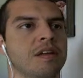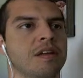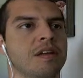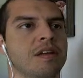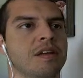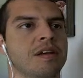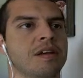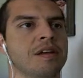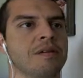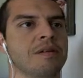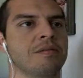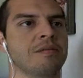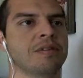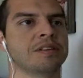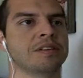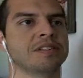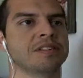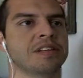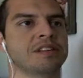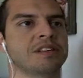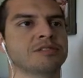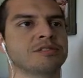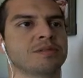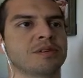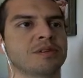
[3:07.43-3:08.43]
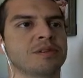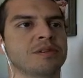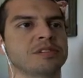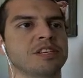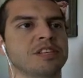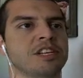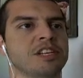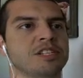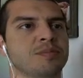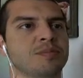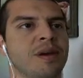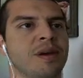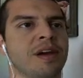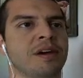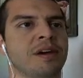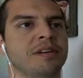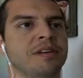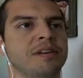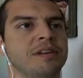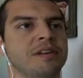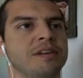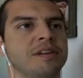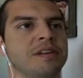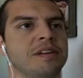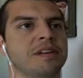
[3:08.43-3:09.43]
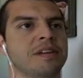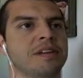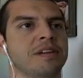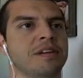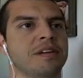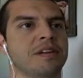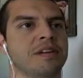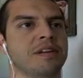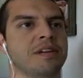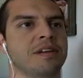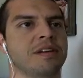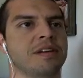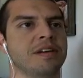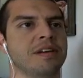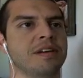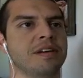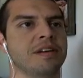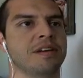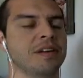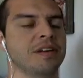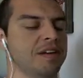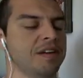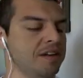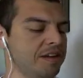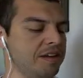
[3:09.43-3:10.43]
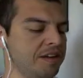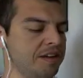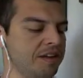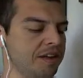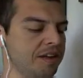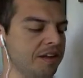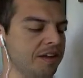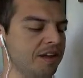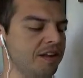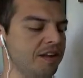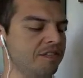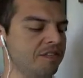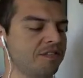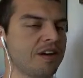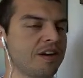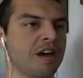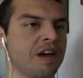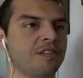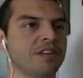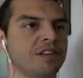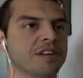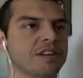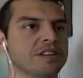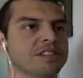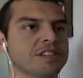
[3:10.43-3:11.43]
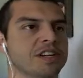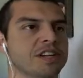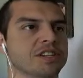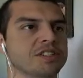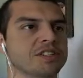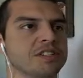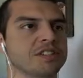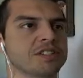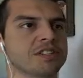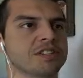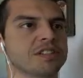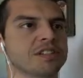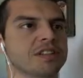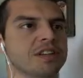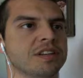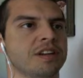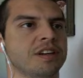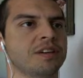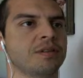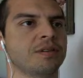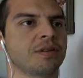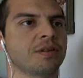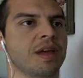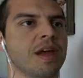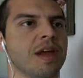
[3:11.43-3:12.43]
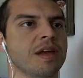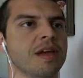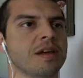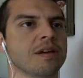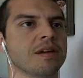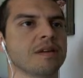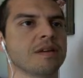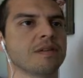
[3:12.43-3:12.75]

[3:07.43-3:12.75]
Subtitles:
And we'll say this one goes eastbound. Again, 5 intersections. Hit OK.